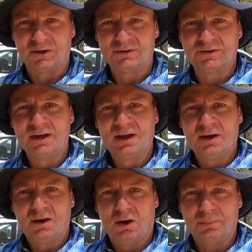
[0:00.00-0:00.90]
guys,
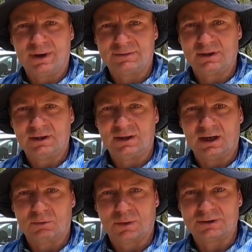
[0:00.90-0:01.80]
I'm at
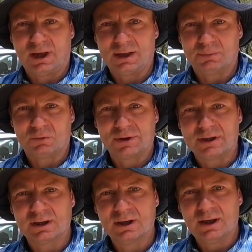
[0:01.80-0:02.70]
the Red Tape Creek
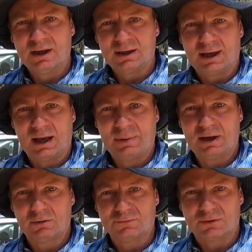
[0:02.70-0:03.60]
car
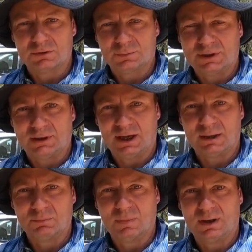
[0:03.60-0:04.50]
park off Scotts Peak
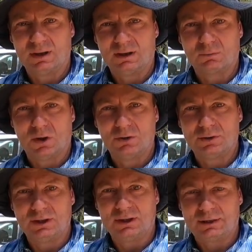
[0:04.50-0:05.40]
Dam Road
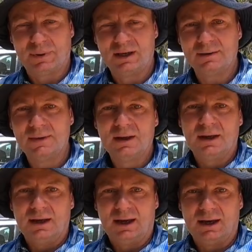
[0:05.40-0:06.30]
near Lake Judd,
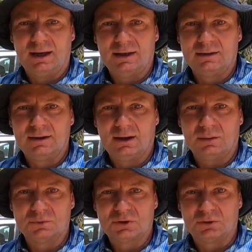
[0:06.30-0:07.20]
and
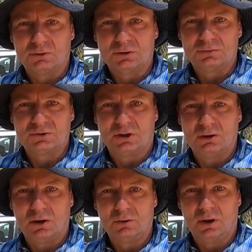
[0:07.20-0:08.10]
I'm just going to do a
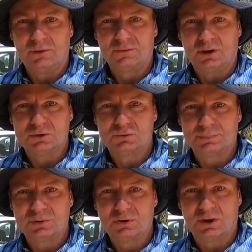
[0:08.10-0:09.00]
solo overnight
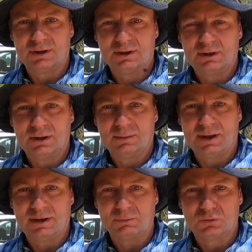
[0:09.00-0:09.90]
trip tonight,
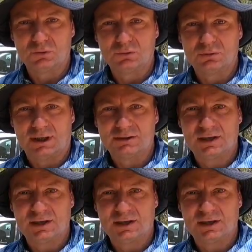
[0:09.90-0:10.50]
heading up to Lake